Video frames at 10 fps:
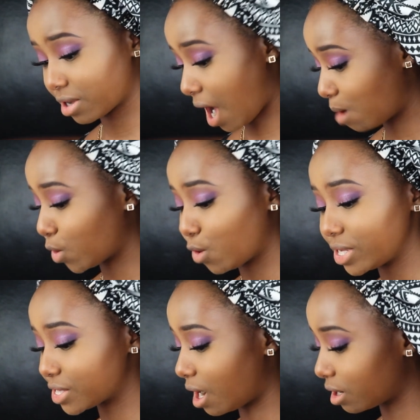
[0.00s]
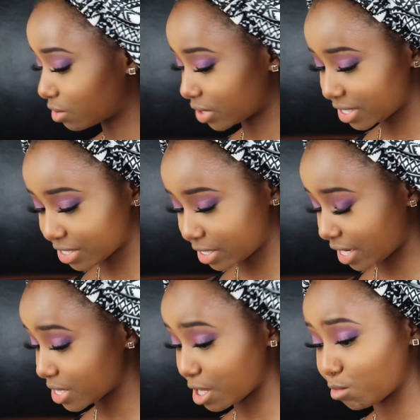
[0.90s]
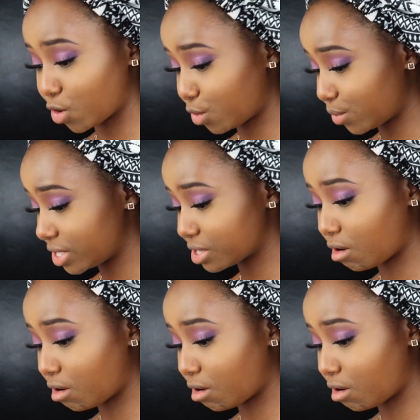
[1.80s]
I'm always hungry these days. I'm always